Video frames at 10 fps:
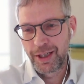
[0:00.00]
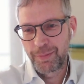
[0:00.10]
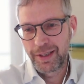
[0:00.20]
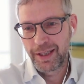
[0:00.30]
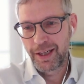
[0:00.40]

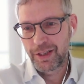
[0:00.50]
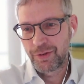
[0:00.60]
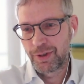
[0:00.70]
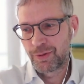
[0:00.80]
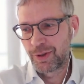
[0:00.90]

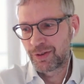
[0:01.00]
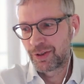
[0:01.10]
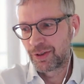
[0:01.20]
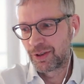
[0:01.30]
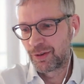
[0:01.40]
application, which was
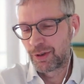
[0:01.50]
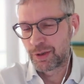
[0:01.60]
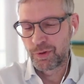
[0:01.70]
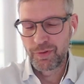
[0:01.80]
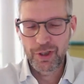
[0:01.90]
a
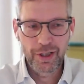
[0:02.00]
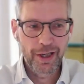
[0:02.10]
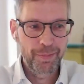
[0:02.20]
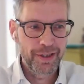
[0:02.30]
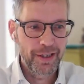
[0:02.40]
US
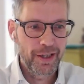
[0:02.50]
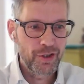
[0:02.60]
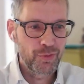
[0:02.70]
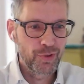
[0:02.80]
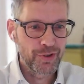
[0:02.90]
provisional
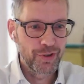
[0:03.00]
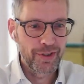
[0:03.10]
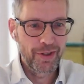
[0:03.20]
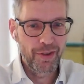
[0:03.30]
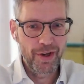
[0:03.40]
application, was
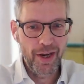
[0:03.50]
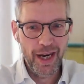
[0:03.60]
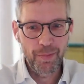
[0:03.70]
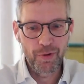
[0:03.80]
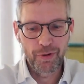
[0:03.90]
not in the
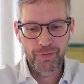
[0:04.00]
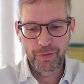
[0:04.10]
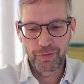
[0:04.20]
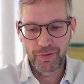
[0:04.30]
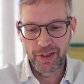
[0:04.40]
name of
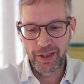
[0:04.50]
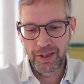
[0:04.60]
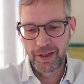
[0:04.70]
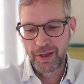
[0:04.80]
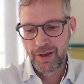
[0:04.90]

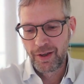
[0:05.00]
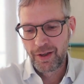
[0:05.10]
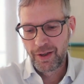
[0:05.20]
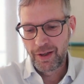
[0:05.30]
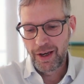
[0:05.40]
the
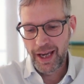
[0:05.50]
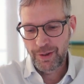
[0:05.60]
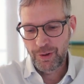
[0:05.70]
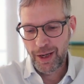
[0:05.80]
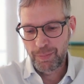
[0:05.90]

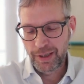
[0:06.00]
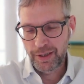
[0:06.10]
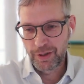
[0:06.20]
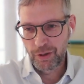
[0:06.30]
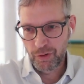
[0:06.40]
later
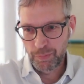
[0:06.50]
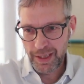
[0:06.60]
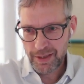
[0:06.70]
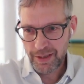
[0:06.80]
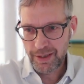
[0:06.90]
applicant of the
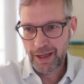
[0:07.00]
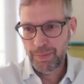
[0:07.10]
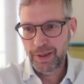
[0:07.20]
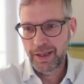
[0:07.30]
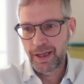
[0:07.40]
PCT
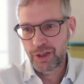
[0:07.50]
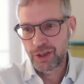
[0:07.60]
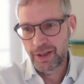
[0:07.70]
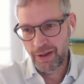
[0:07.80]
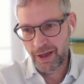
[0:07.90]

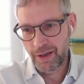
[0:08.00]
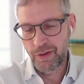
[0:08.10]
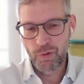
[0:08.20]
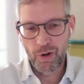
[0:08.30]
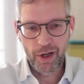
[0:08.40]
application and then
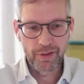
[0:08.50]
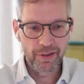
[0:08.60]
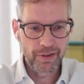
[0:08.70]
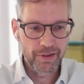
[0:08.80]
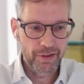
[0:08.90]
the
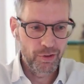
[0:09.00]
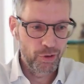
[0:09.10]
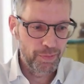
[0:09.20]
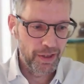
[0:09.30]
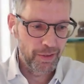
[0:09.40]
granted
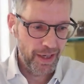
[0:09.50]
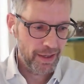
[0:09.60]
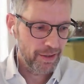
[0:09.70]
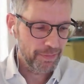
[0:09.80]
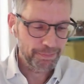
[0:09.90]
European
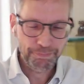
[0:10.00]
patent.